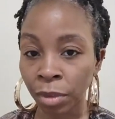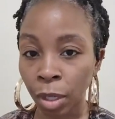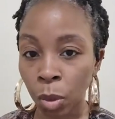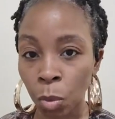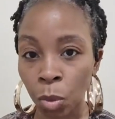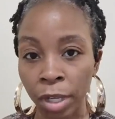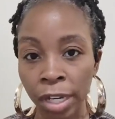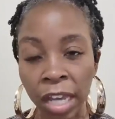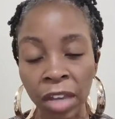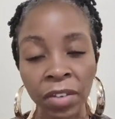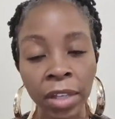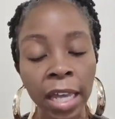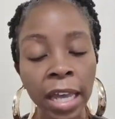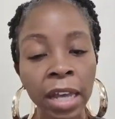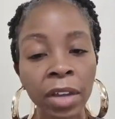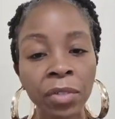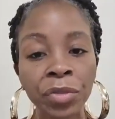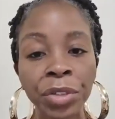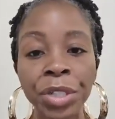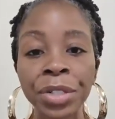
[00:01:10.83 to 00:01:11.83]
whatever
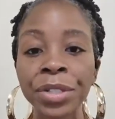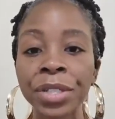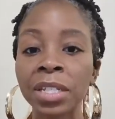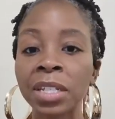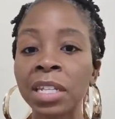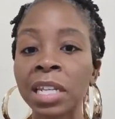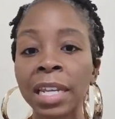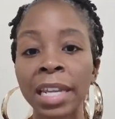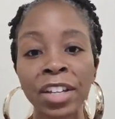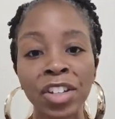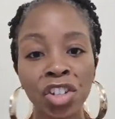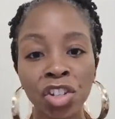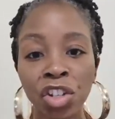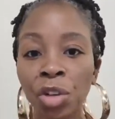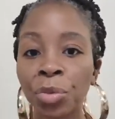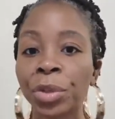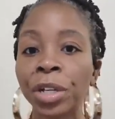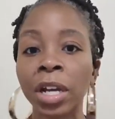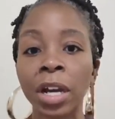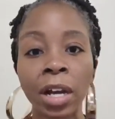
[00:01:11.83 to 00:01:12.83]
adversity that's
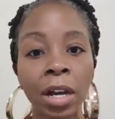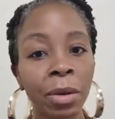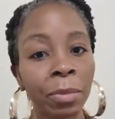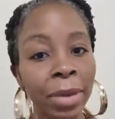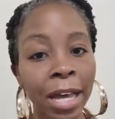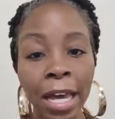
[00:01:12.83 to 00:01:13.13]
showing up,